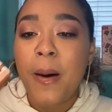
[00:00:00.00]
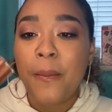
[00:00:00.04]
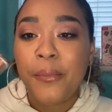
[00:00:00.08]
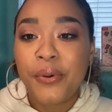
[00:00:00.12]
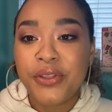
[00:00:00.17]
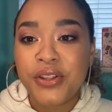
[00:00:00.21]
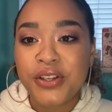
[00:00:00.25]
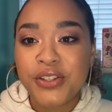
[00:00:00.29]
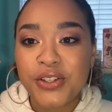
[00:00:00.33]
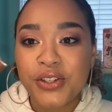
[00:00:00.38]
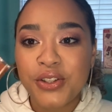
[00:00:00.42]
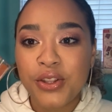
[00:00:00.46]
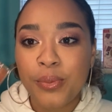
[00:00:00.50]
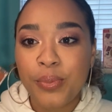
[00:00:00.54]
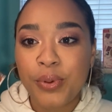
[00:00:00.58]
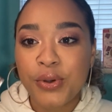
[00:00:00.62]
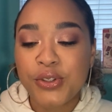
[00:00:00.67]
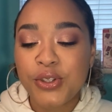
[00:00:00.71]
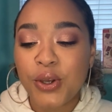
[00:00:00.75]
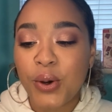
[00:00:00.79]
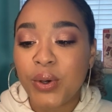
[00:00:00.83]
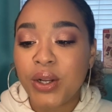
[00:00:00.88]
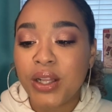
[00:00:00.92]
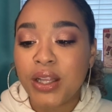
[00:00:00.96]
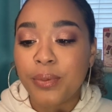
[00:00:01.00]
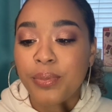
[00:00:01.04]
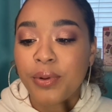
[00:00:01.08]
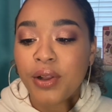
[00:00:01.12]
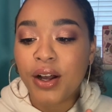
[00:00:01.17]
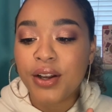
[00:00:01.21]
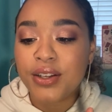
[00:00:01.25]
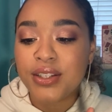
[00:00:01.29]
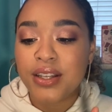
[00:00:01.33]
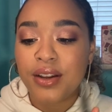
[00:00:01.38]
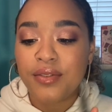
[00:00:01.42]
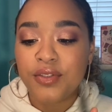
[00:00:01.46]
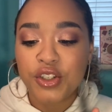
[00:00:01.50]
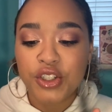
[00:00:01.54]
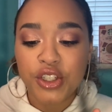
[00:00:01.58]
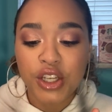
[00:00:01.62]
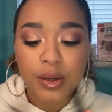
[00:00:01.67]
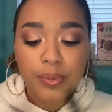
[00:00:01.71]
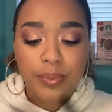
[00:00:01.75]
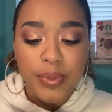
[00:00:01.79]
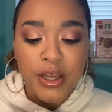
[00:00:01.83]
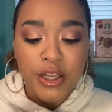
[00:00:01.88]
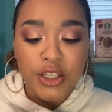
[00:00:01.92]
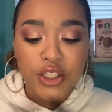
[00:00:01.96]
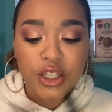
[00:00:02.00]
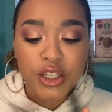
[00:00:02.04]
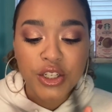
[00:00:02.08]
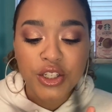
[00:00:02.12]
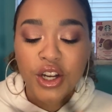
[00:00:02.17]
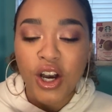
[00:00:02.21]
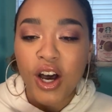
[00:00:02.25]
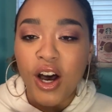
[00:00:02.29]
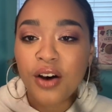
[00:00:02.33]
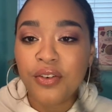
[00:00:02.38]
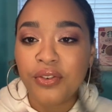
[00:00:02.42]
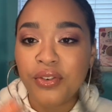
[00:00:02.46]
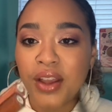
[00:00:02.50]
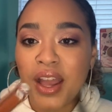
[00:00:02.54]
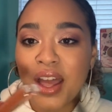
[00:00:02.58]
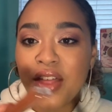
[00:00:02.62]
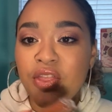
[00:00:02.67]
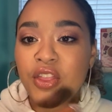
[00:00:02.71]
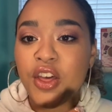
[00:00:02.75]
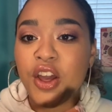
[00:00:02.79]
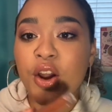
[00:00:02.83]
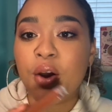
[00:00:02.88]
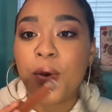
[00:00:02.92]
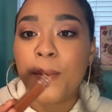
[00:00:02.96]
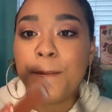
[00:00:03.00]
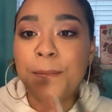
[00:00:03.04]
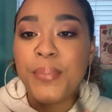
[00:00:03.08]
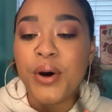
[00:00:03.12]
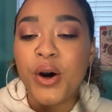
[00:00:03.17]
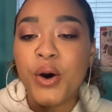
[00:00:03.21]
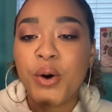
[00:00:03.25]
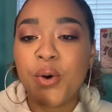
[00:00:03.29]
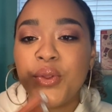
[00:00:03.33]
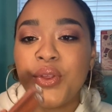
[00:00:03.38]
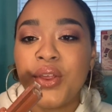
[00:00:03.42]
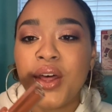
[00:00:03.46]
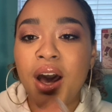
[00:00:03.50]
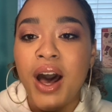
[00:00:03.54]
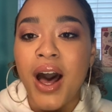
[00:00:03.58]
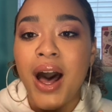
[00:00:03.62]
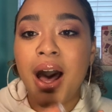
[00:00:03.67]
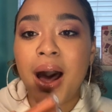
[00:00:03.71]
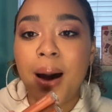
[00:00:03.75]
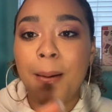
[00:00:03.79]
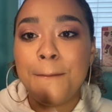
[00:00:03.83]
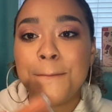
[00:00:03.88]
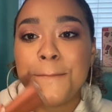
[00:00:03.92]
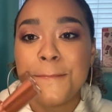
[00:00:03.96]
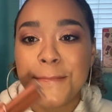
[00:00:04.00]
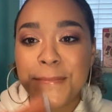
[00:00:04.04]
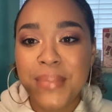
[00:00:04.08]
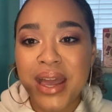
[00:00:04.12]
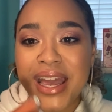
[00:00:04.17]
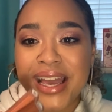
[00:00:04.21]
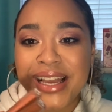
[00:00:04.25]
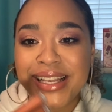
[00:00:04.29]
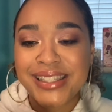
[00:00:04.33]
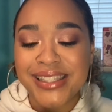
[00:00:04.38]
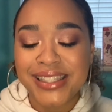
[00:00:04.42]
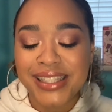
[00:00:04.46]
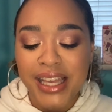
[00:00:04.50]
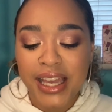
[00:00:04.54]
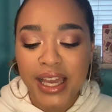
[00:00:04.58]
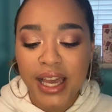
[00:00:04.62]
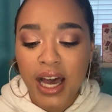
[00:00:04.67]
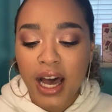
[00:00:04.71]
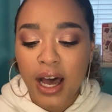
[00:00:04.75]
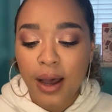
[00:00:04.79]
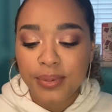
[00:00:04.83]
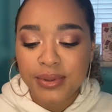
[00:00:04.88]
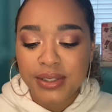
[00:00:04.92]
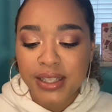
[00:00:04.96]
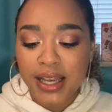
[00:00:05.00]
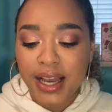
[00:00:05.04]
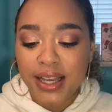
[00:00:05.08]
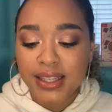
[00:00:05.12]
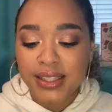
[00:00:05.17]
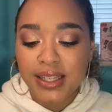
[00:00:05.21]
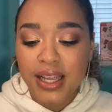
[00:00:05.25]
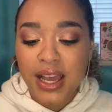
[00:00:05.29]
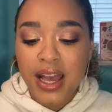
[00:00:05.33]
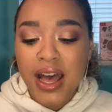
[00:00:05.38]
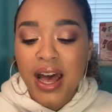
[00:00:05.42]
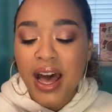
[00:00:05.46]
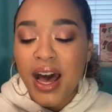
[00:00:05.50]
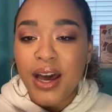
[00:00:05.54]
But these are the Persona lip glosses. I have the shade Peach and Toffee, and they are both amazing. Obsessed.